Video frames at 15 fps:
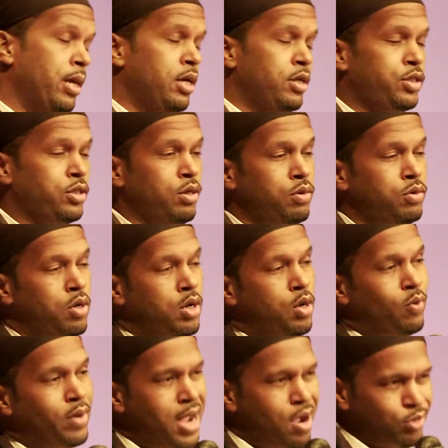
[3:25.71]
So
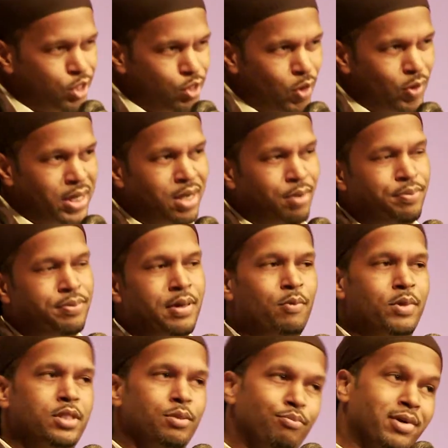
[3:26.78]
when I was growing up, I
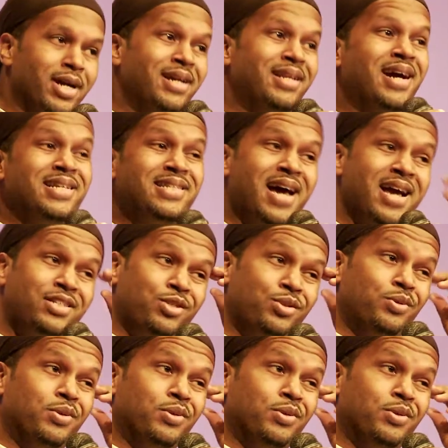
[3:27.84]
went to Brandeis High School.